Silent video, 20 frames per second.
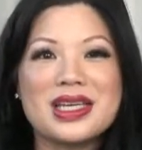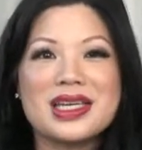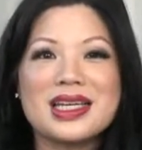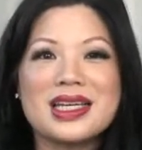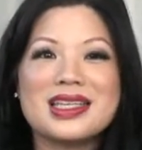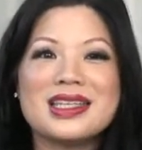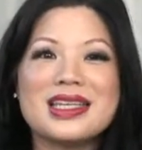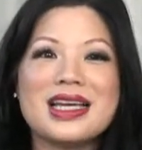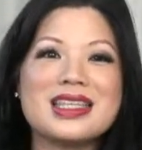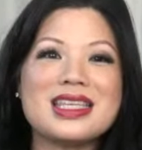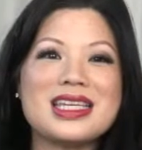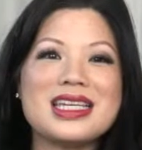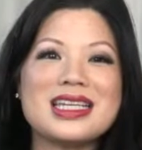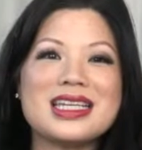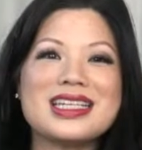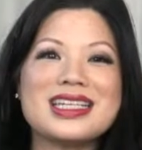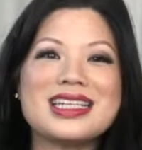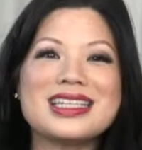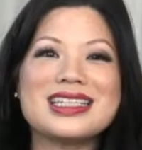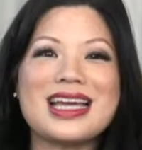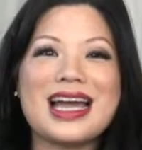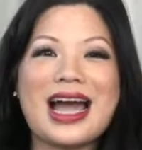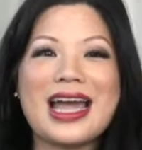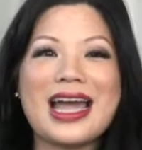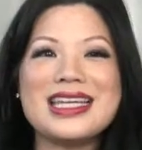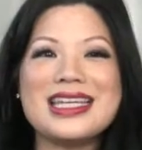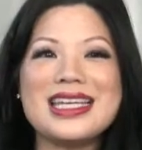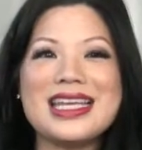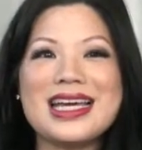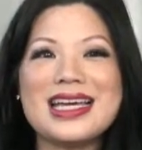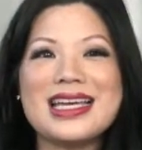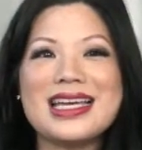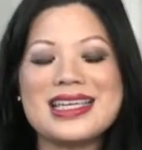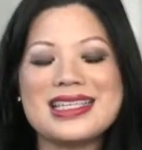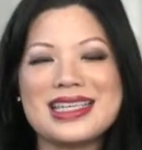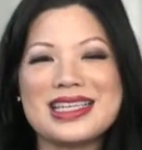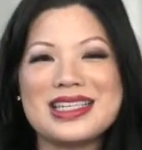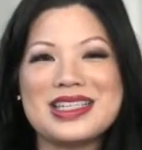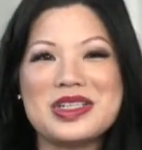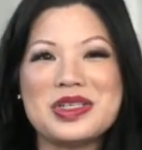nothing, the idea
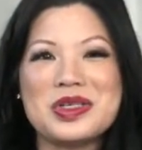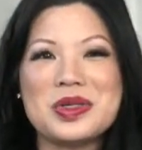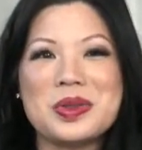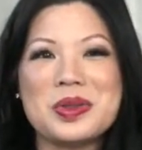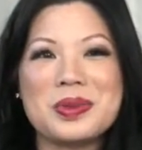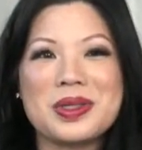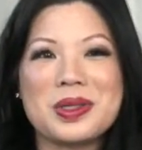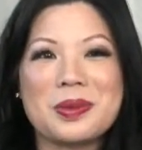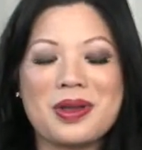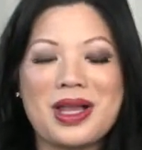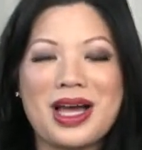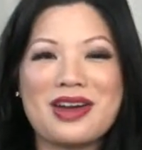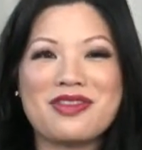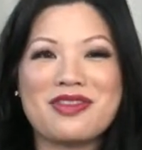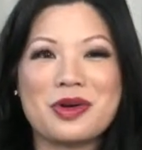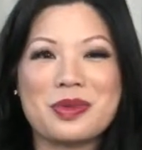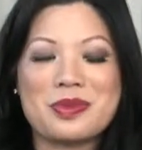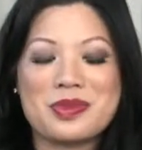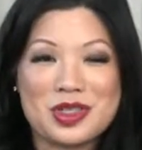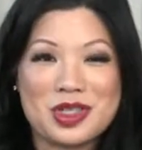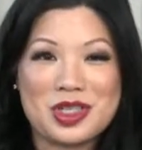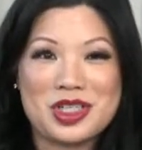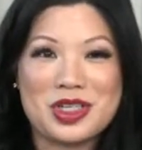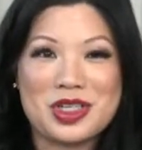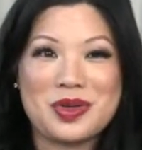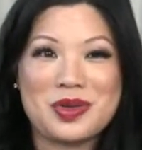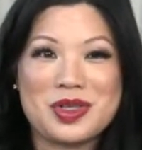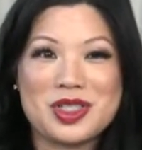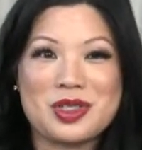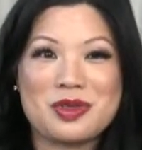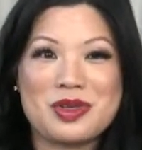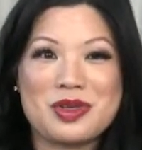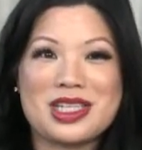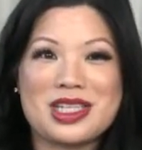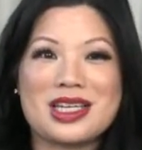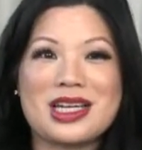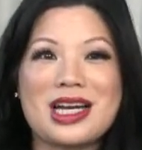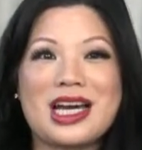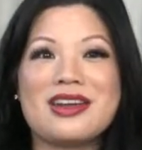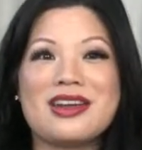isn't new, but the platforms are new, which makes
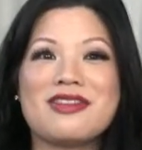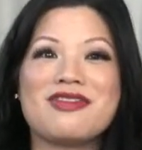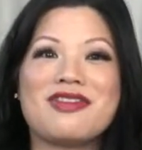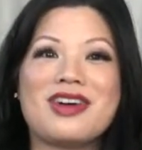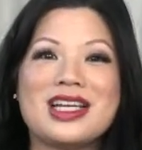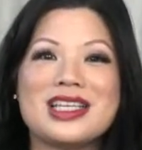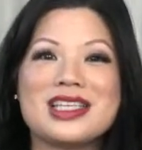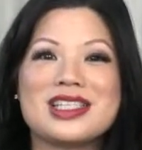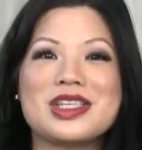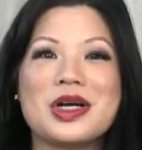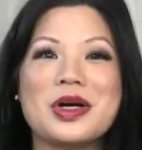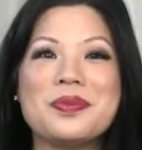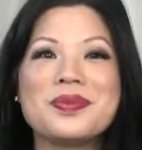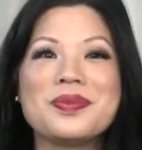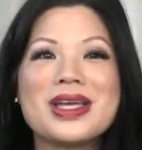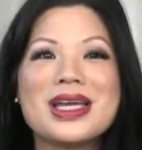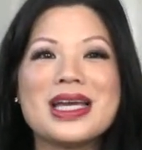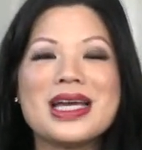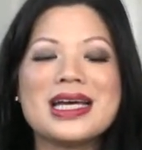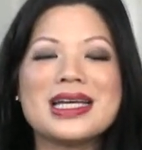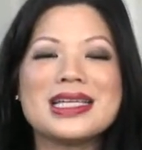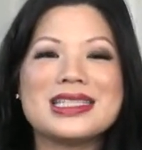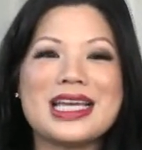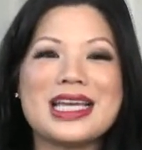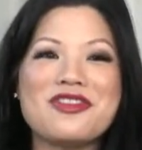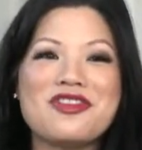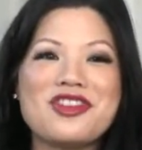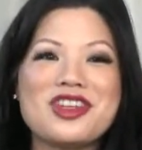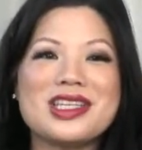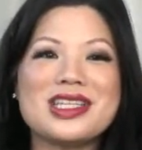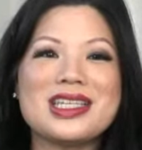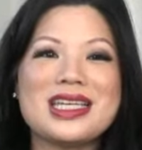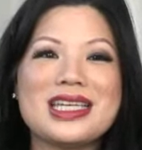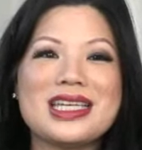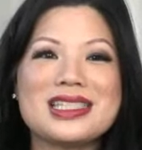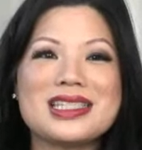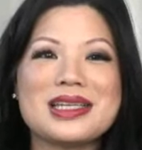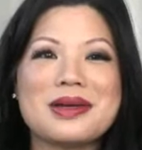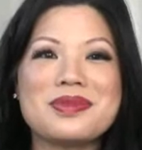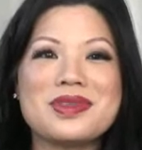it kind of fun. So
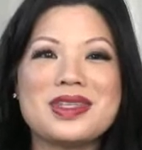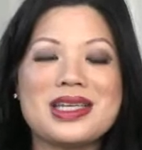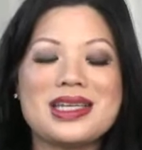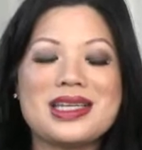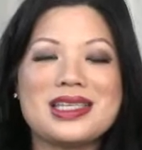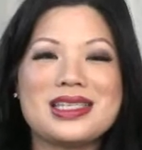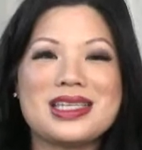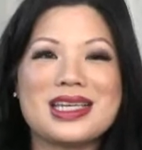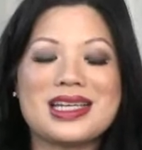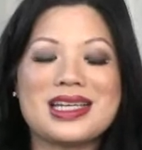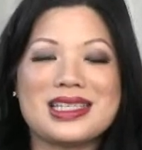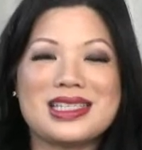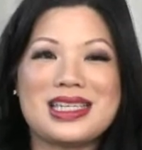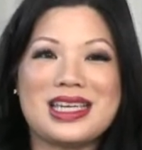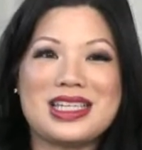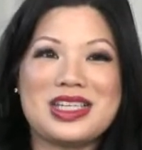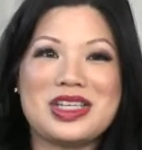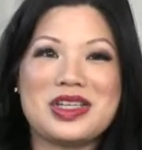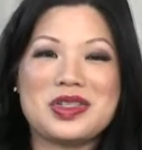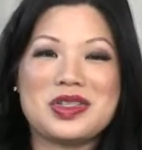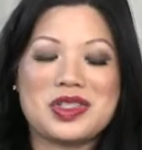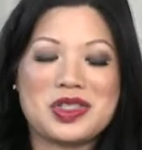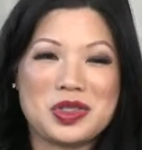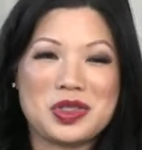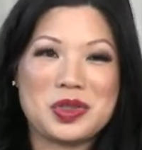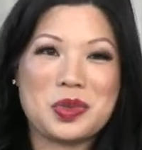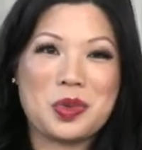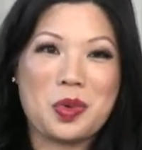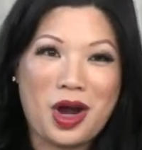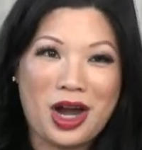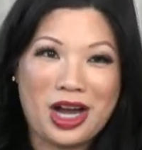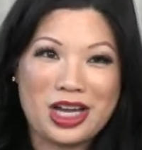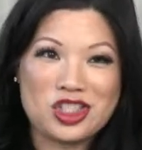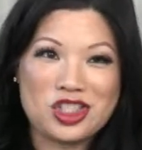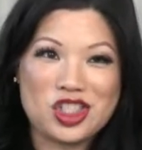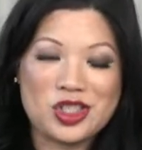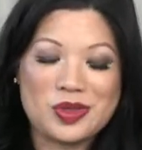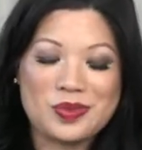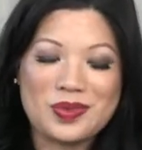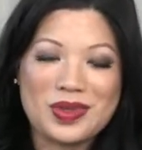definitely something to continue to
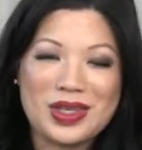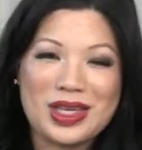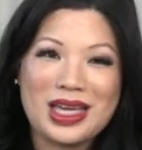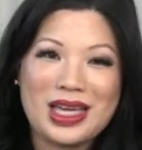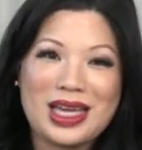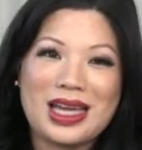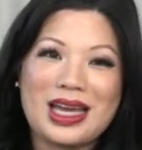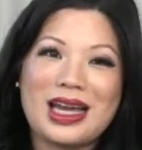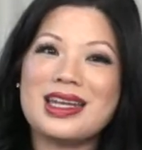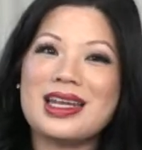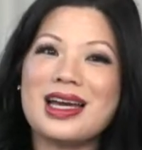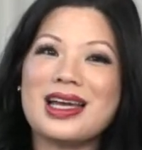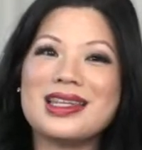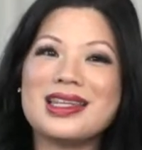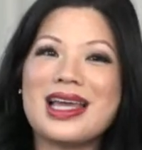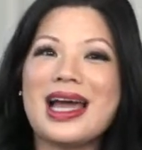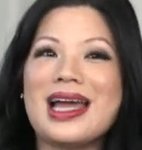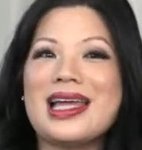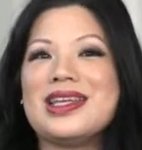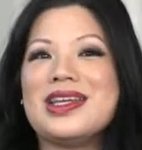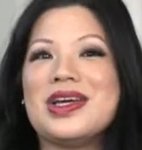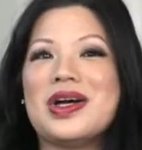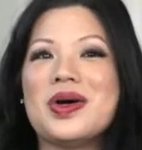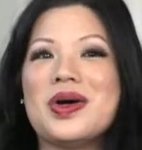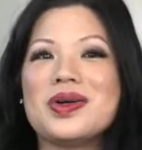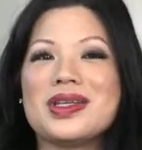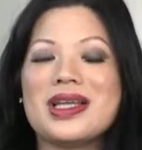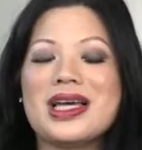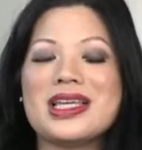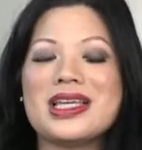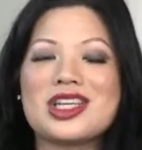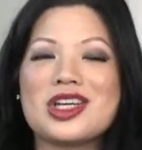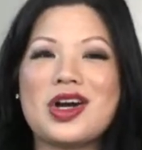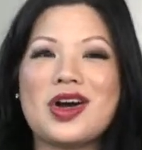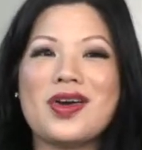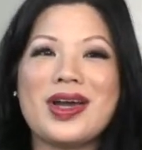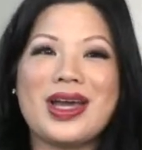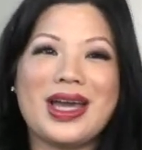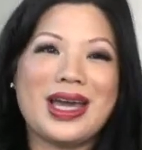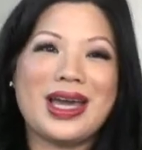watch. And on that note, let's
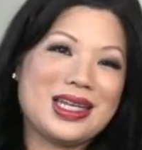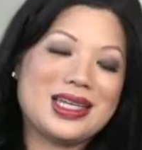go ahead and